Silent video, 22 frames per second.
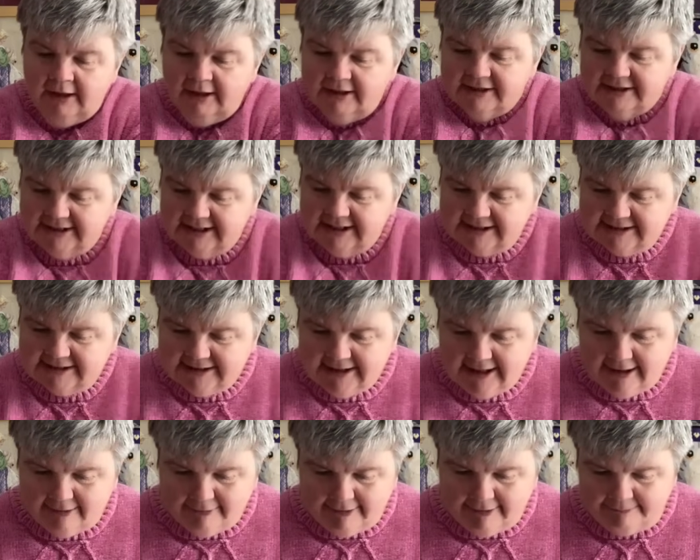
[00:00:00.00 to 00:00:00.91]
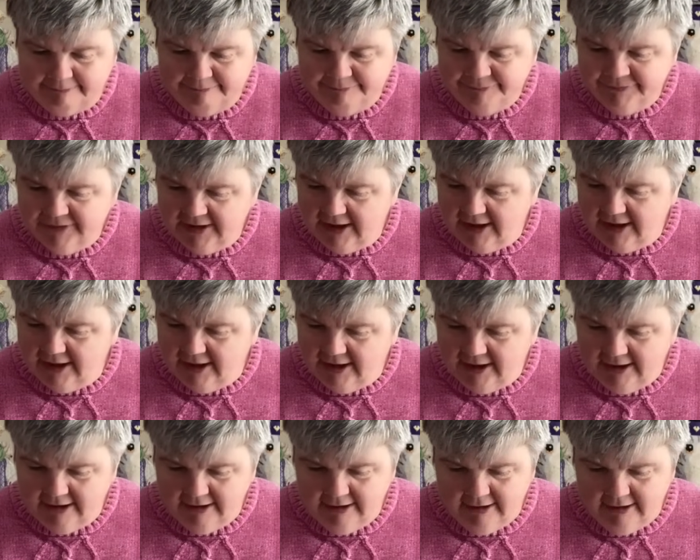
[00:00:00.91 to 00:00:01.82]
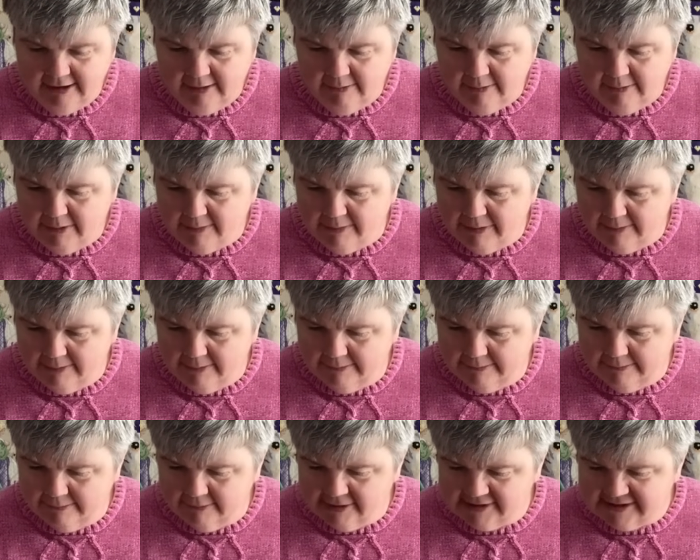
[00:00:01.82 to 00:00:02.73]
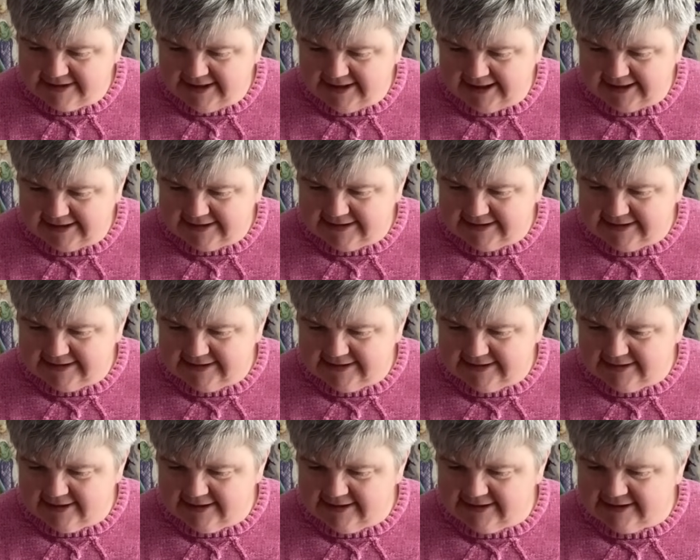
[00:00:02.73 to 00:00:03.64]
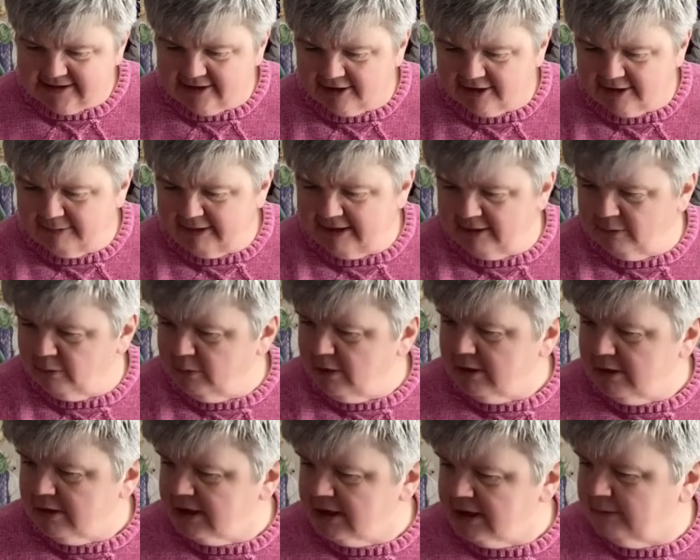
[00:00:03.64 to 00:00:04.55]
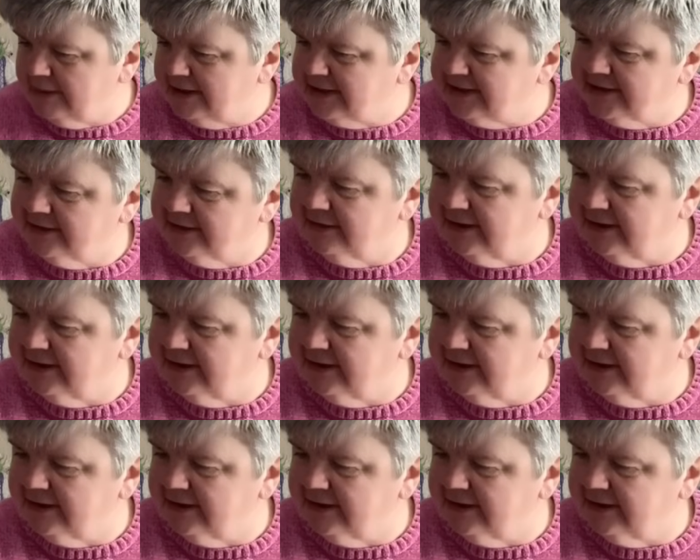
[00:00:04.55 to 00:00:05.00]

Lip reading: So that's that one. What's next? Let's talk about the walk I went on